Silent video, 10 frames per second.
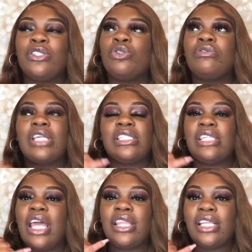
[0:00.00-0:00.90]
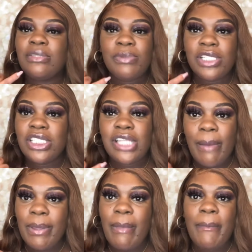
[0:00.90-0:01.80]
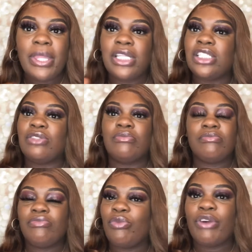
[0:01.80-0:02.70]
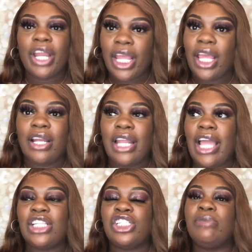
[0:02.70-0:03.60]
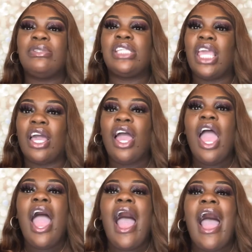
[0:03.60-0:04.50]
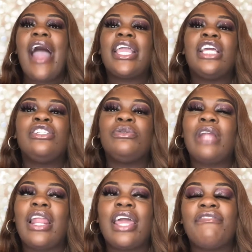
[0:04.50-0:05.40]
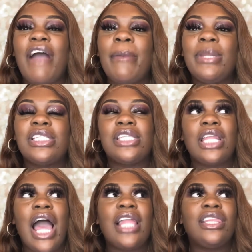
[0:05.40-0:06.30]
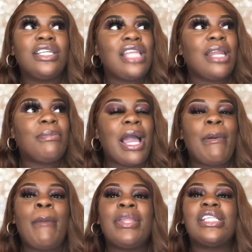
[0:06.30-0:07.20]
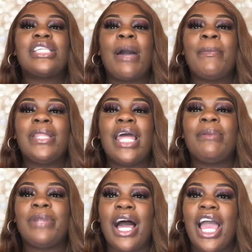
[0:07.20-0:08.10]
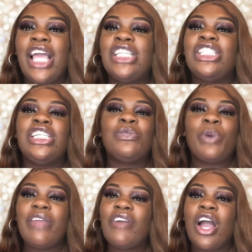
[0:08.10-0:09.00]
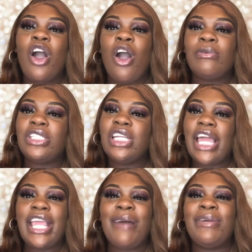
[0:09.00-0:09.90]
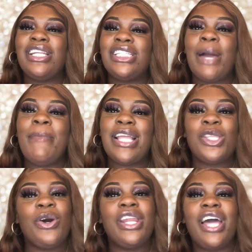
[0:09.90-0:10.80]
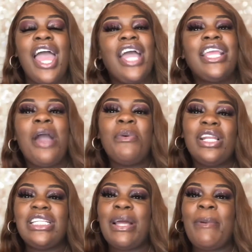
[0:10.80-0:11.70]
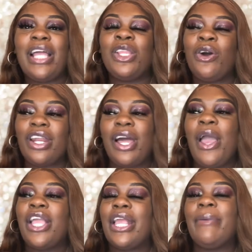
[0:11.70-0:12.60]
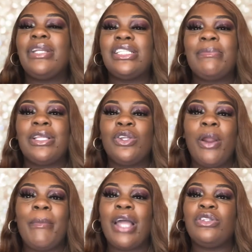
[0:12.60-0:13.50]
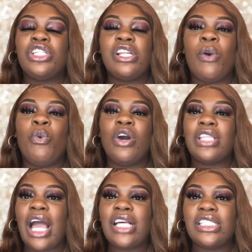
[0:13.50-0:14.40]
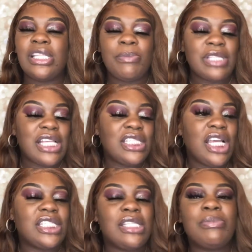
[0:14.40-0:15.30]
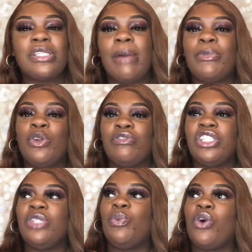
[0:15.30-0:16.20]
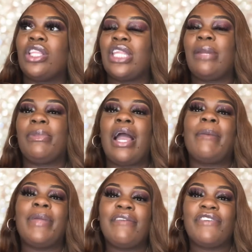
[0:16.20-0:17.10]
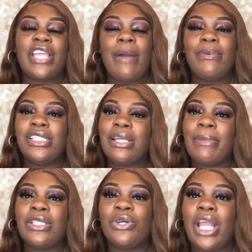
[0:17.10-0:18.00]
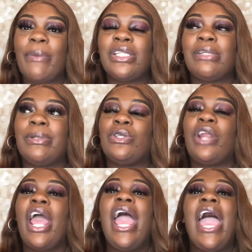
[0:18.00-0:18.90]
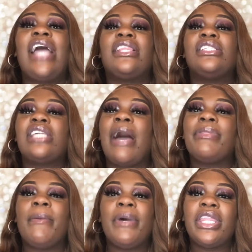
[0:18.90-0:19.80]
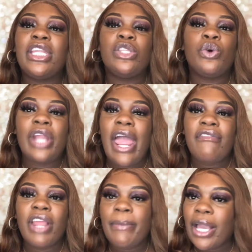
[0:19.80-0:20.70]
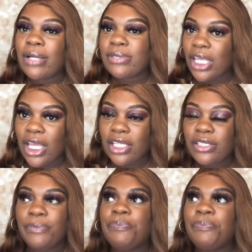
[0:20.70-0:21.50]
As soon as I said these bitches jumped me, my mother just ran. Like, she was there. I kid you not, like 5 minutes later, I look down the block. My mother's coming down the block. She's waving her arm. She like, y'all wanna jump my daughter? Y'all wanna jump my daughter? Y'all wanna jump my daughter? Mind you, she done walked out her slippers. I see her slippers coming off. She's walking down the block barefoot. Y'all wanna jump my daughter? Y'all wanna jump my daughter? At this time, the mother and the daughter had ran back upstairs.